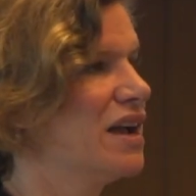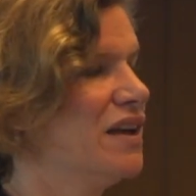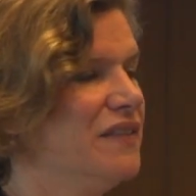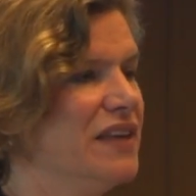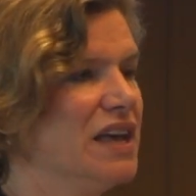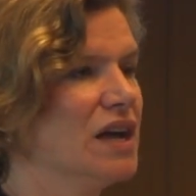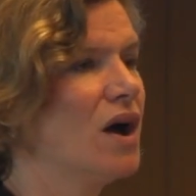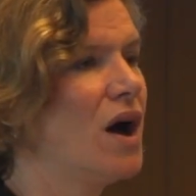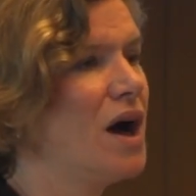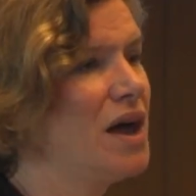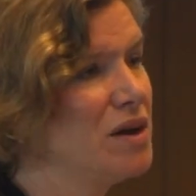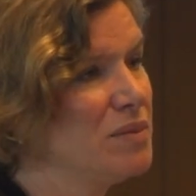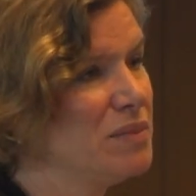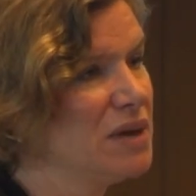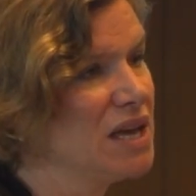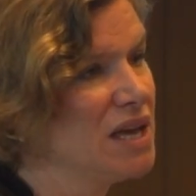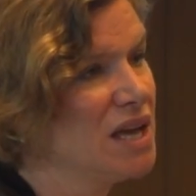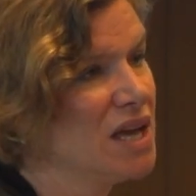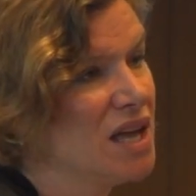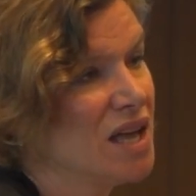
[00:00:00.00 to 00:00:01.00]
in the
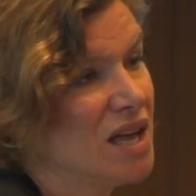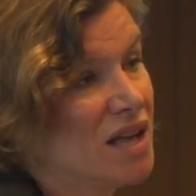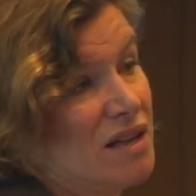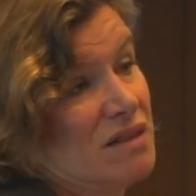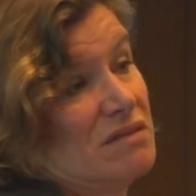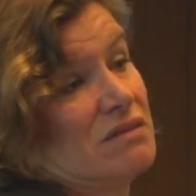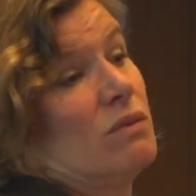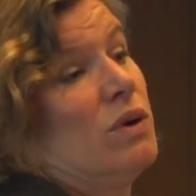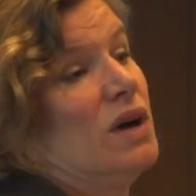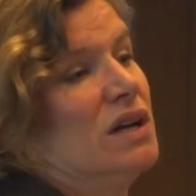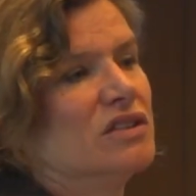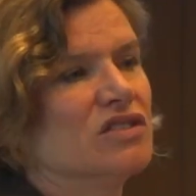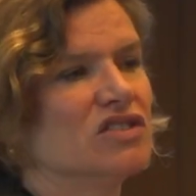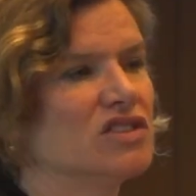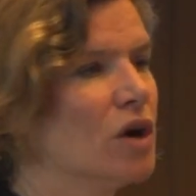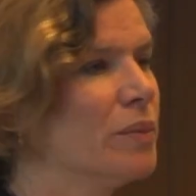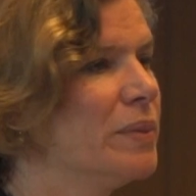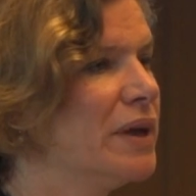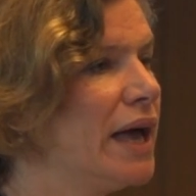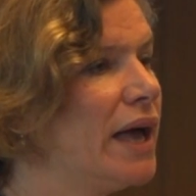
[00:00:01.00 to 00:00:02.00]
economy, well,
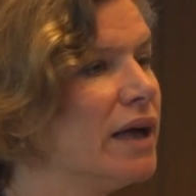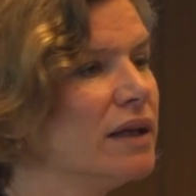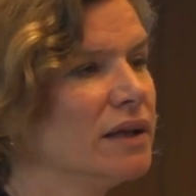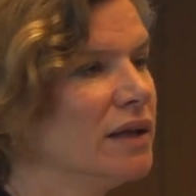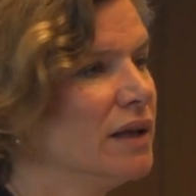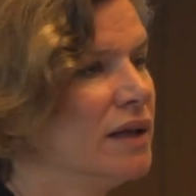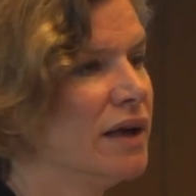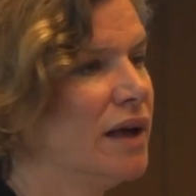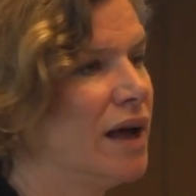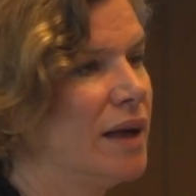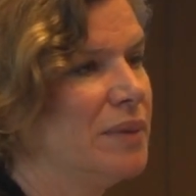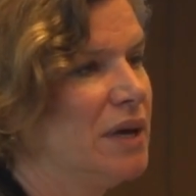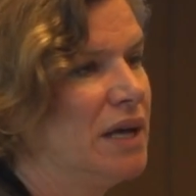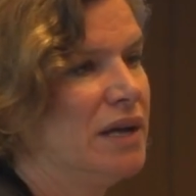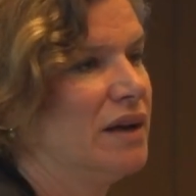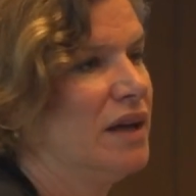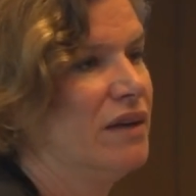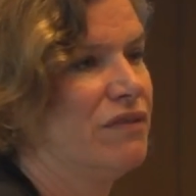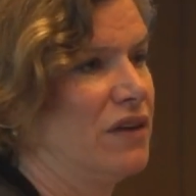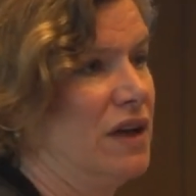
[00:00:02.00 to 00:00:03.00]
so be it. I
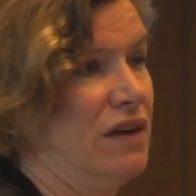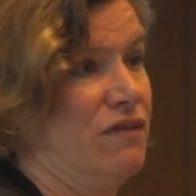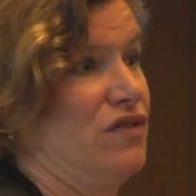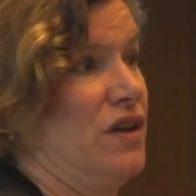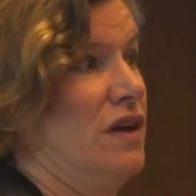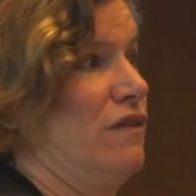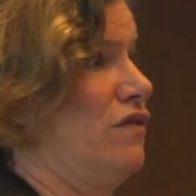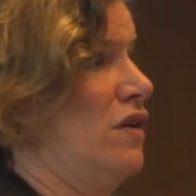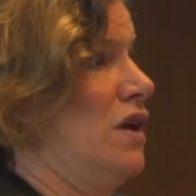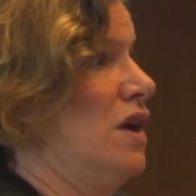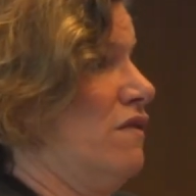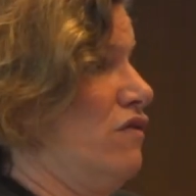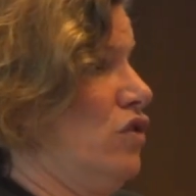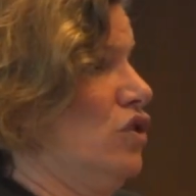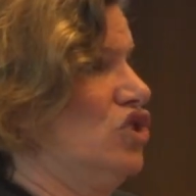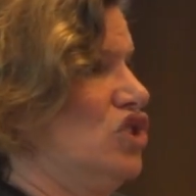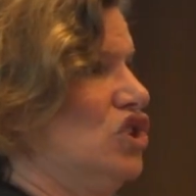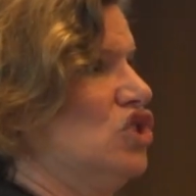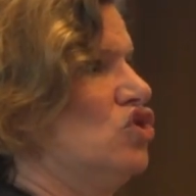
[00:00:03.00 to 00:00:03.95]
mean, if there's a